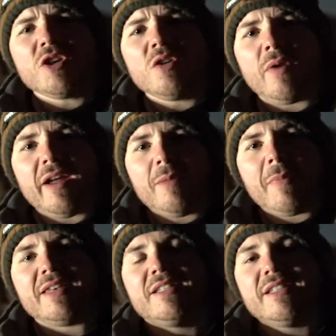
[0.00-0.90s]
I
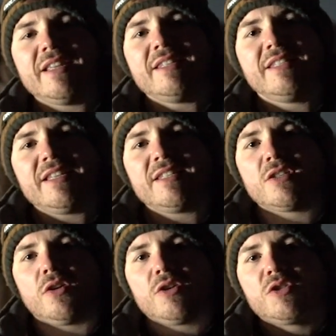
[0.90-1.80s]
recommend Nisi
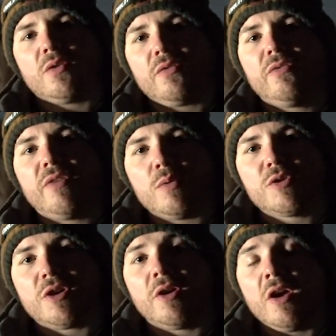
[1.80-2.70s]
Starsoft
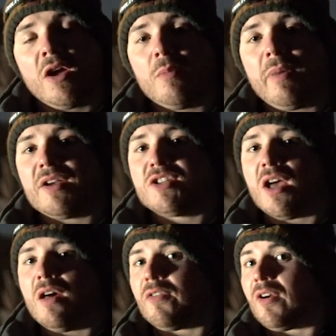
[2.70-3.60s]
Filter compared
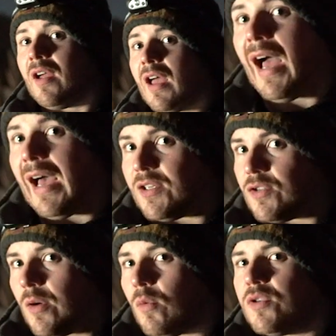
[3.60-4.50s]
to other astro